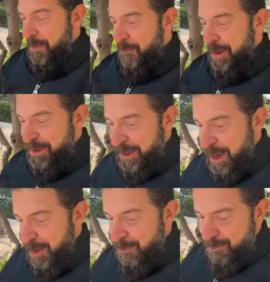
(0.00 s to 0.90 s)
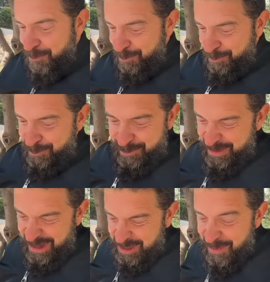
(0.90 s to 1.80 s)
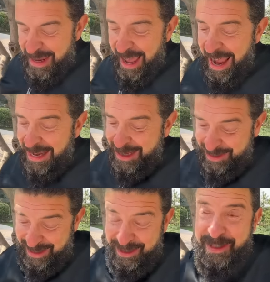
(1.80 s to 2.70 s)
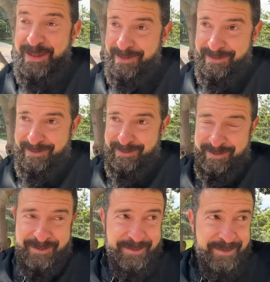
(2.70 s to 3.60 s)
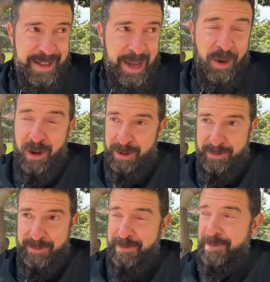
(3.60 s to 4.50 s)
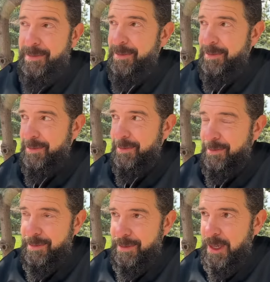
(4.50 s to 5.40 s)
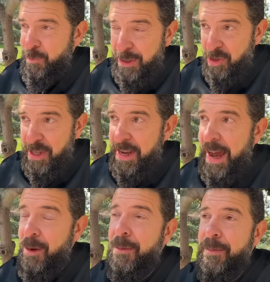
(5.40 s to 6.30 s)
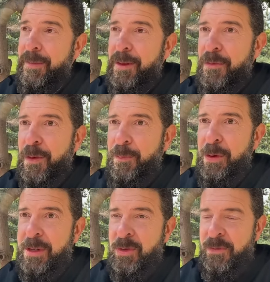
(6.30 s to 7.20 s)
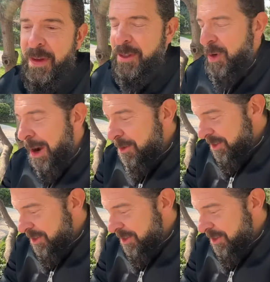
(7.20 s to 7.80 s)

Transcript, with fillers: But doesn't make any sense at all, especially now, for Putin to have done this. So I would